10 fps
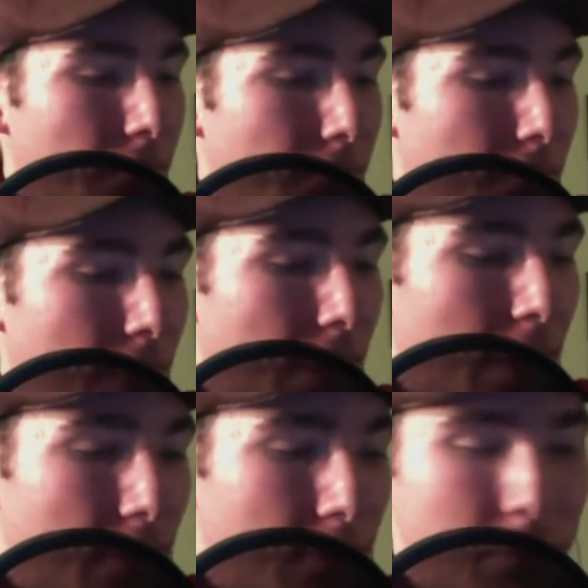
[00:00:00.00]
hit
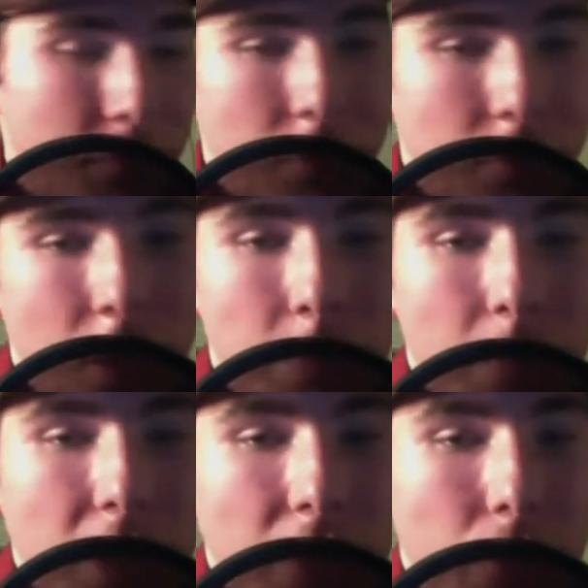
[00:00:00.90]
a
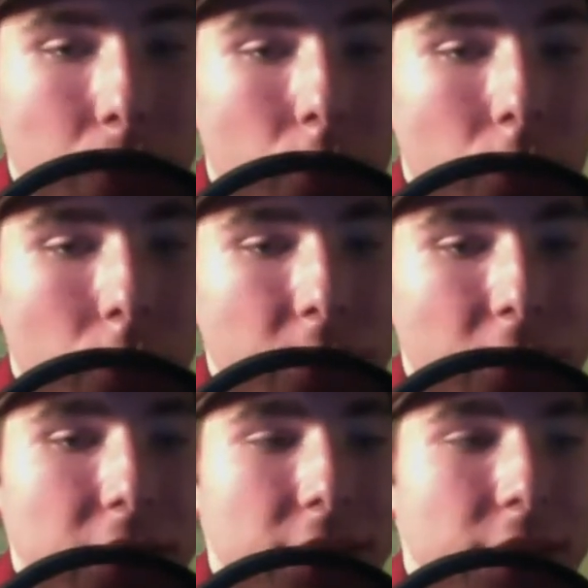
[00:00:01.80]
mental wall
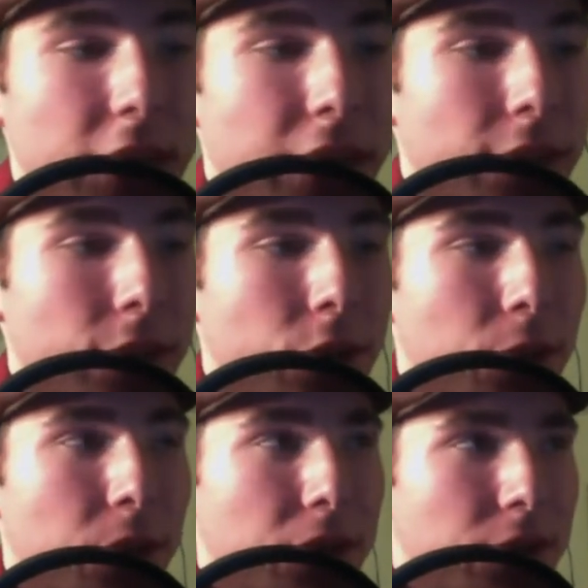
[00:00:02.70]
because I got home
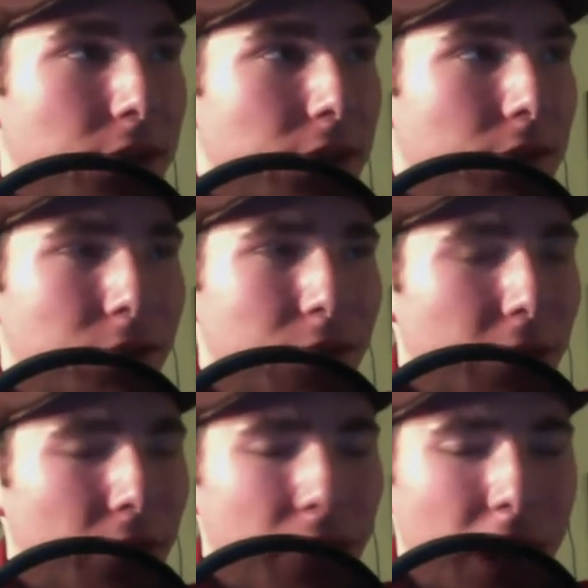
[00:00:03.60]
at about
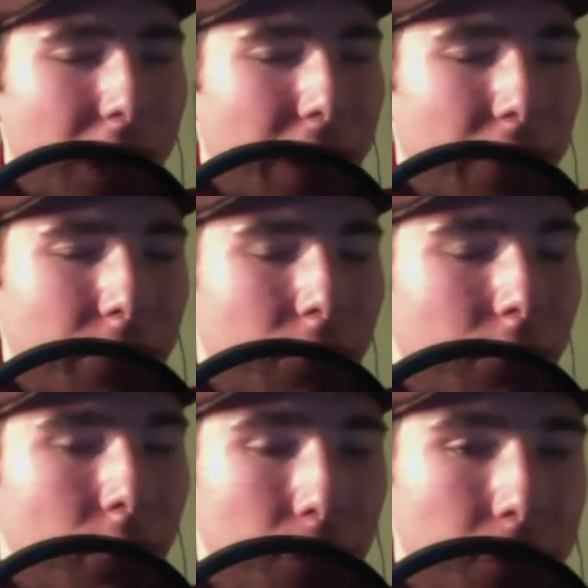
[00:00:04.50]

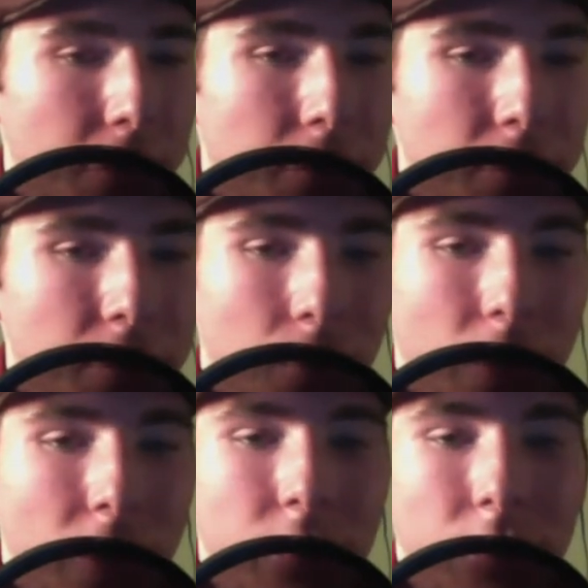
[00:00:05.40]
9:30 or so
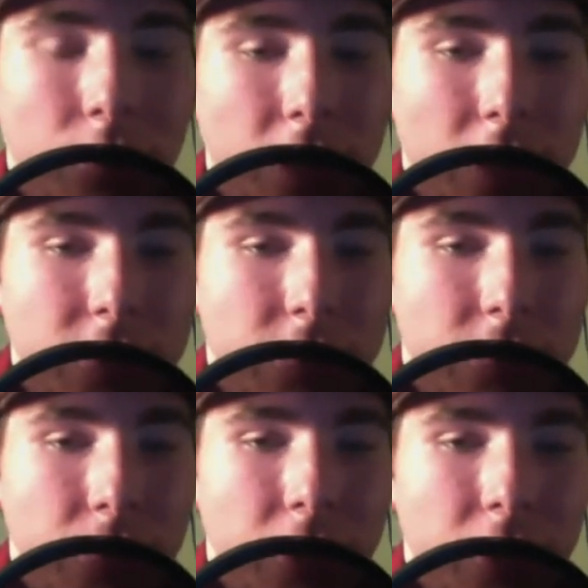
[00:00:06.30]
after class and a full
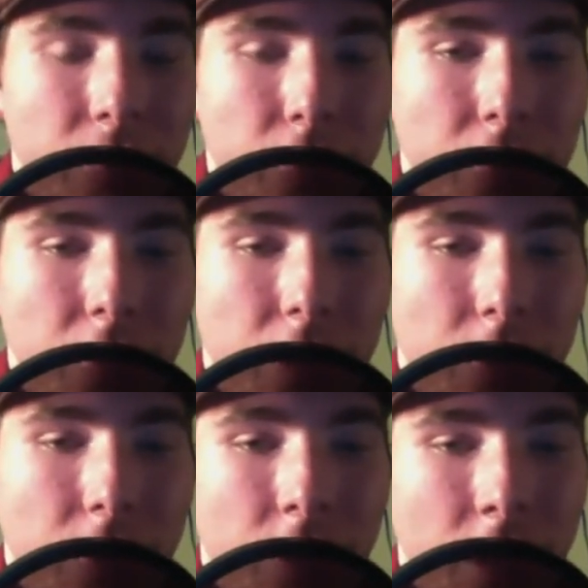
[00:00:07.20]
day of work, and
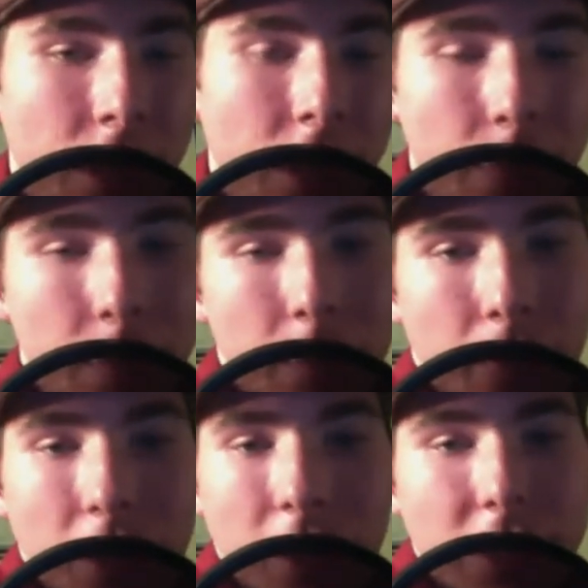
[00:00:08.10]
I've been pulling
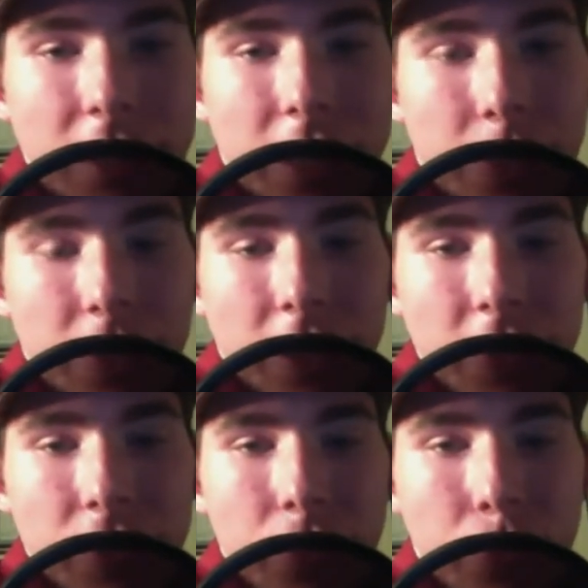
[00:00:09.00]
19-hour days
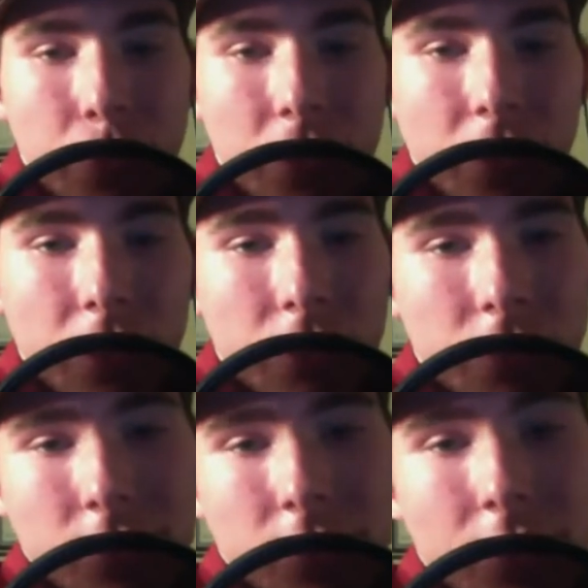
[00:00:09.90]
all week,
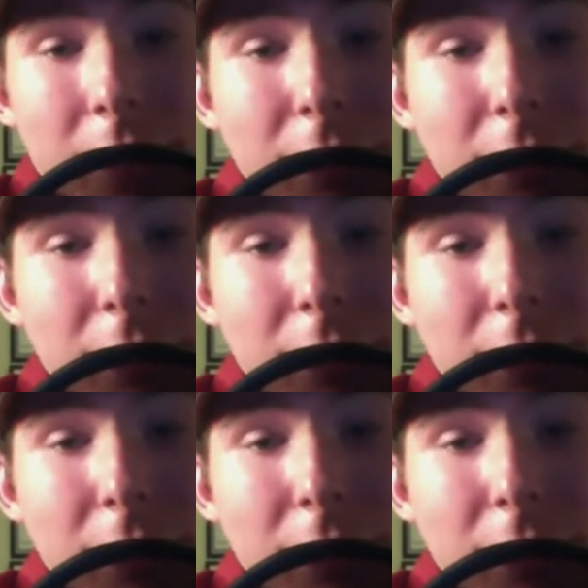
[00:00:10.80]
so I'm a little